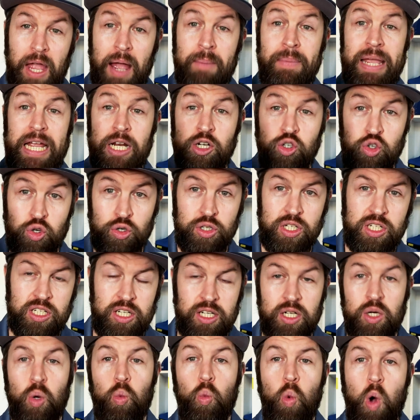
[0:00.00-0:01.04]
I'm
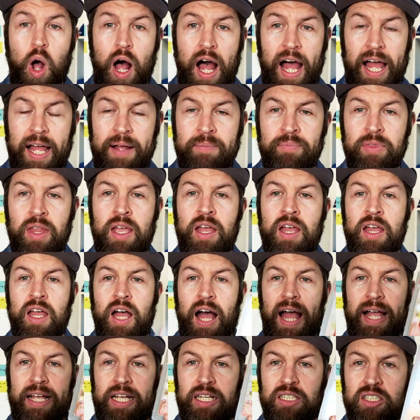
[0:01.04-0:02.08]
interested. Why?
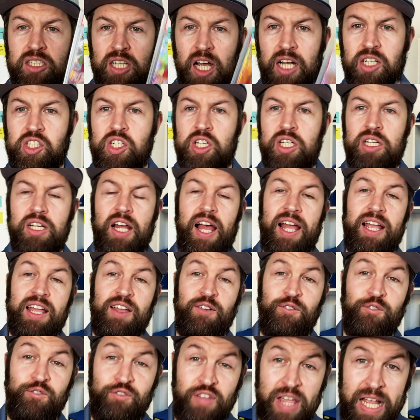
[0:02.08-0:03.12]
I can touch it. I
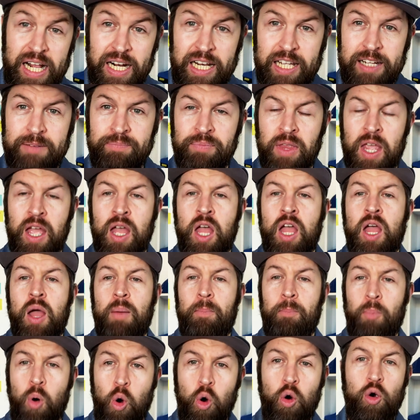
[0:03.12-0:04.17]
can feel it.
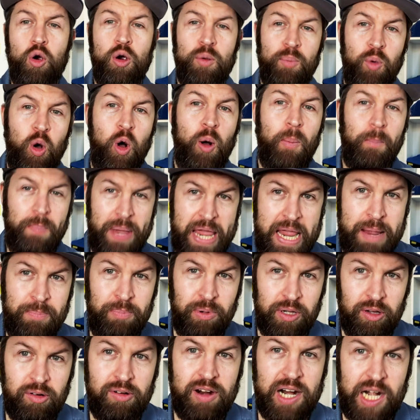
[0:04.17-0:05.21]
More and more
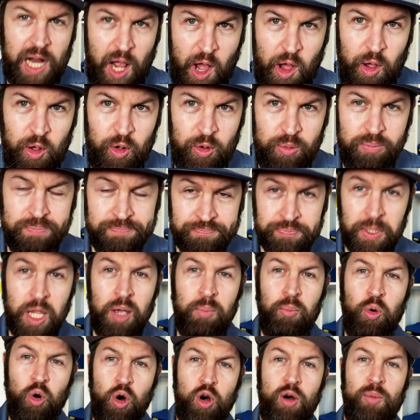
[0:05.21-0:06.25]
people are at home.
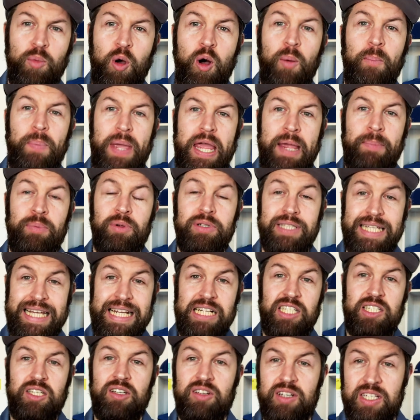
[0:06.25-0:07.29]
More and more people
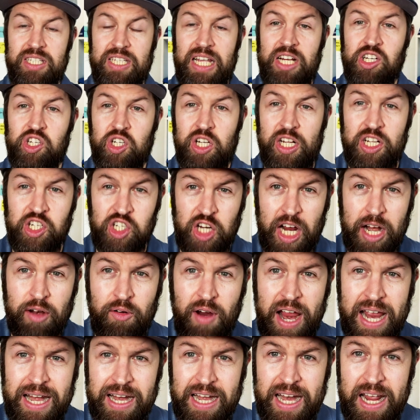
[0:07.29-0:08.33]
need to essentially
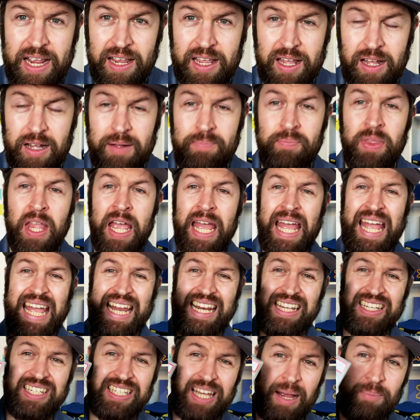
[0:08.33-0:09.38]
generate an income. It
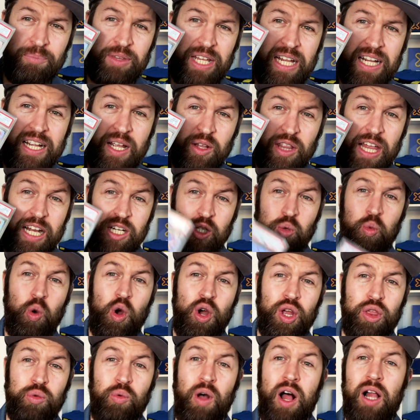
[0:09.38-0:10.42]
is something that's
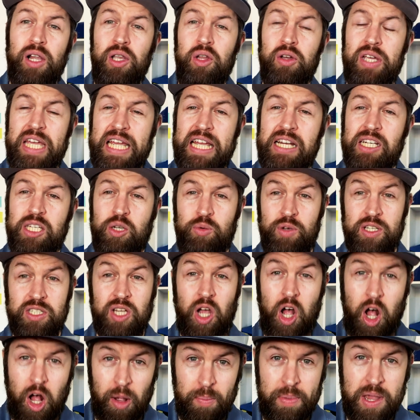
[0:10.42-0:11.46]
worthwhile looking into as
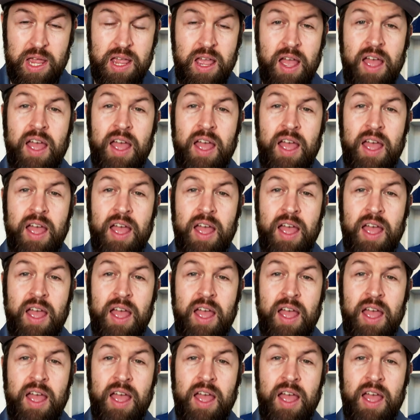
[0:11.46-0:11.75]
a hobby.